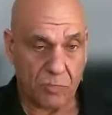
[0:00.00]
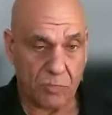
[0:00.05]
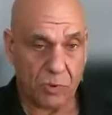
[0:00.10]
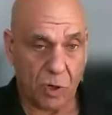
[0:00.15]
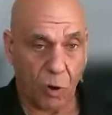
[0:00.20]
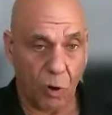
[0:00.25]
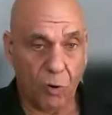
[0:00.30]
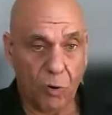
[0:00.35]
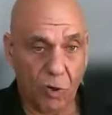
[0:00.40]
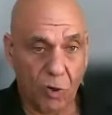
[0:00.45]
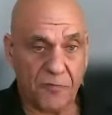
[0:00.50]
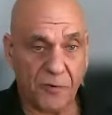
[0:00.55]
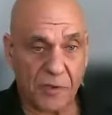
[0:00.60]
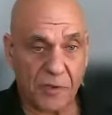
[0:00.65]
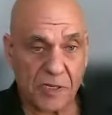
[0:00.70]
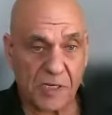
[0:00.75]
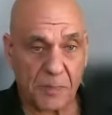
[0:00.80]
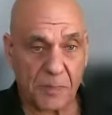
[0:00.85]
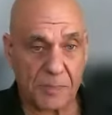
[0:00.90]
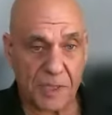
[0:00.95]
go look for
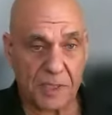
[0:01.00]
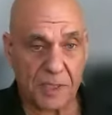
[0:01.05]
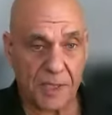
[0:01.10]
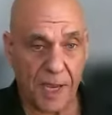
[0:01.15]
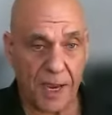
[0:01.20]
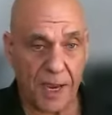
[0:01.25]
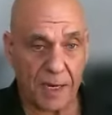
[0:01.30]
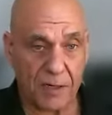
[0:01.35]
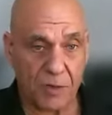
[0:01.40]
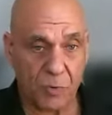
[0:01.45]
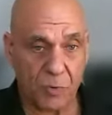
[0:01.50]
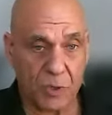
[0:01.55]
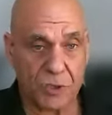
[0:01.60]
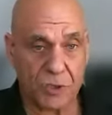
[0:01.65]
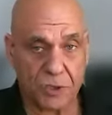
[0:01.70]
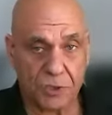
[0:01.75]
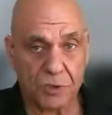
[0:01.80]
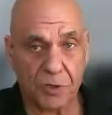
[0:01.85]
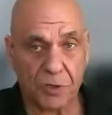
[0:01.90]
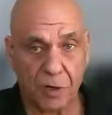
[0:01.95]
the septic tank,
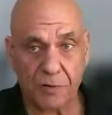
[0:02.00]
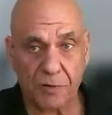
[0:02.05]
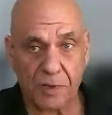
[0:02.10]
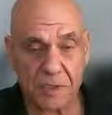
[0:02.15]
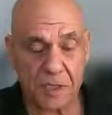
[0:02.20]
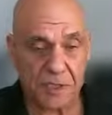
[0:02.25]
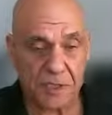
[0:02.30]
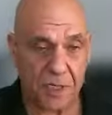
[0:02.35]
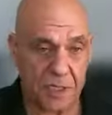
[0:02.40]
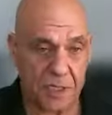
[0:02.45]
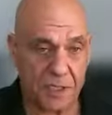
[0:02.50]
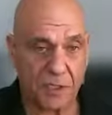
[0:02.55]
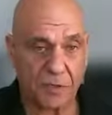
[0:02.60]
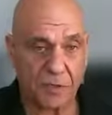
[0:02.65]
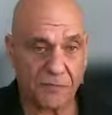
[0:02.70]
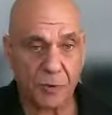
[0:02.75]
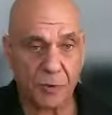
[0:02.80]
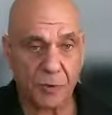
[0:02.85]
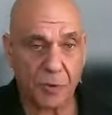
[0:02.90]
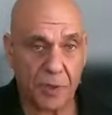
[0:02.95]
which, you know, there's a technique
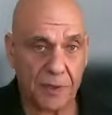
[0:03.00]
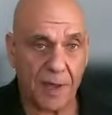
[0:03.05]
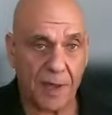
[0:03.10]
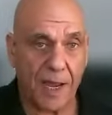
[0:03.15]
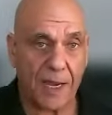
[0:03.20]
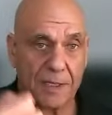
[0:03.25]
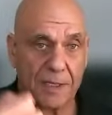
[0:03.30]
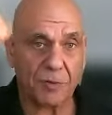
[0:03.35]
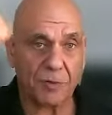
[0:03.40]
of doing that.